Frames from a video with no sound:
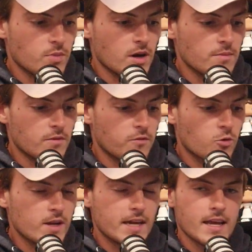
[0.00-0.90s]
But before
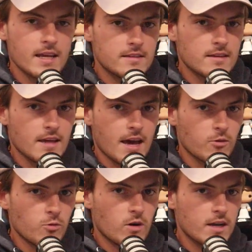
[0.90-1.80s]
we get into that,
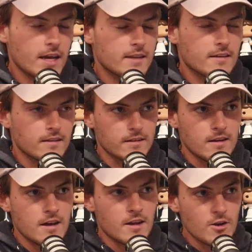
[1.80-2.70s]
we want to get to
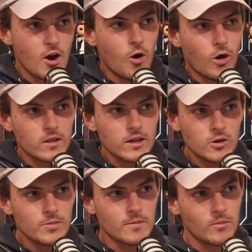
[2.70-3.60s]
know a
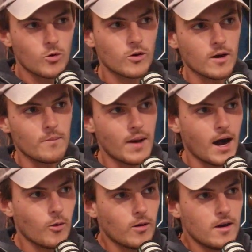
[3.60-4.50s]
little bit more
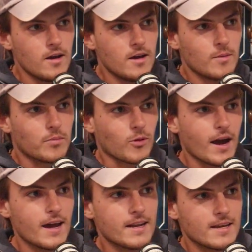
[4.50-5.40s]
about
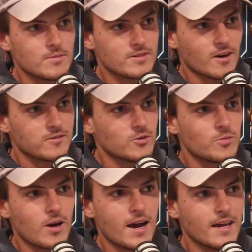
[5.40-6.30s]
Bryan himself. So
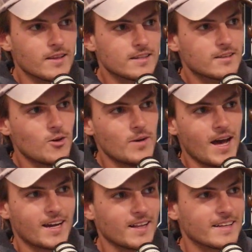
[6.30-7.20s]
Bryan, let's go
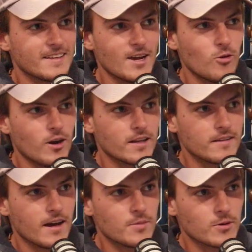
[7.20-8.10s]
back like day one in
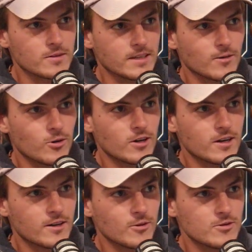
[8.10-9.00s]
diapers. Like
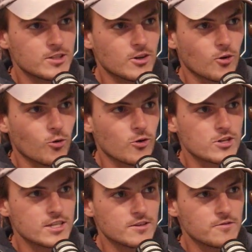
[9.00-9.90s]
where was your
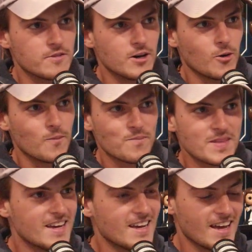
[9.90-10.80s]
origin to film
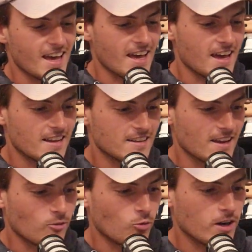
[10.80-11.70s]
and
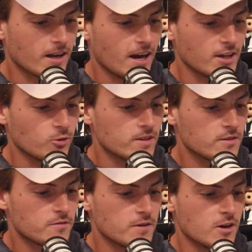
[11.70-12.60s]
what got you
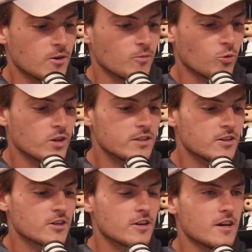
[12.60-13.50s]
into film? What's
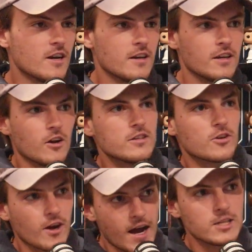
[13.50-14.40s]
your, these
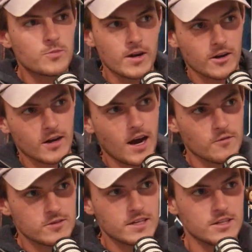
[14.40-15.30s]
are icebreaker
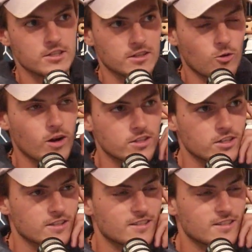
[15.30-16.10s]
conversation questions.